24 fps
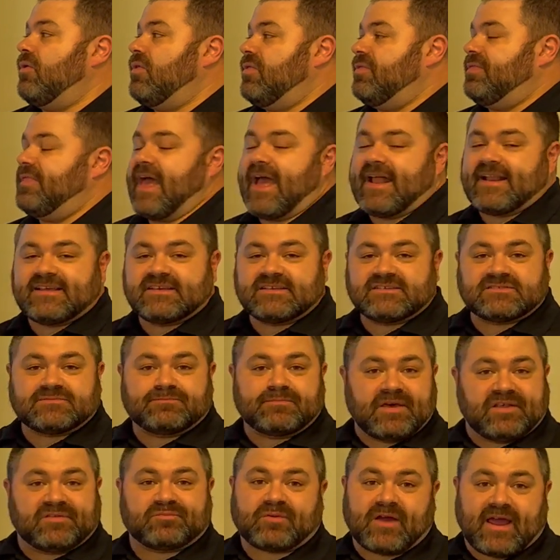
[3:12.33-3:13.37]
That is
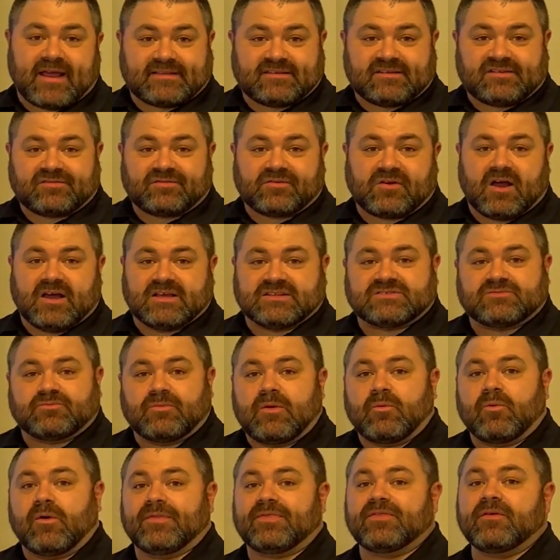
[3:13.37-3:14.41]
best practice for us.
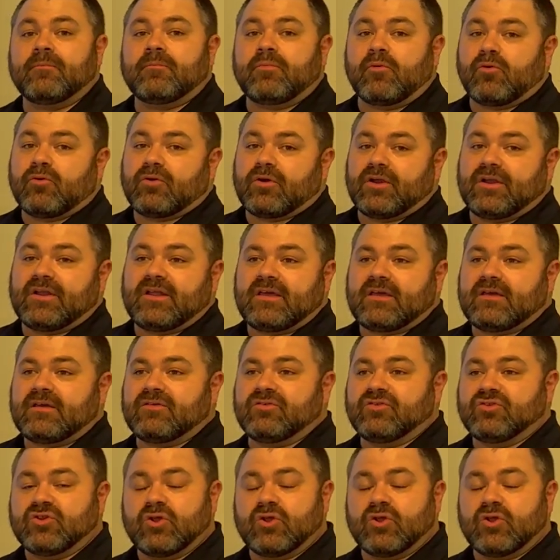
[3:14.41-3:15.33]
We want the board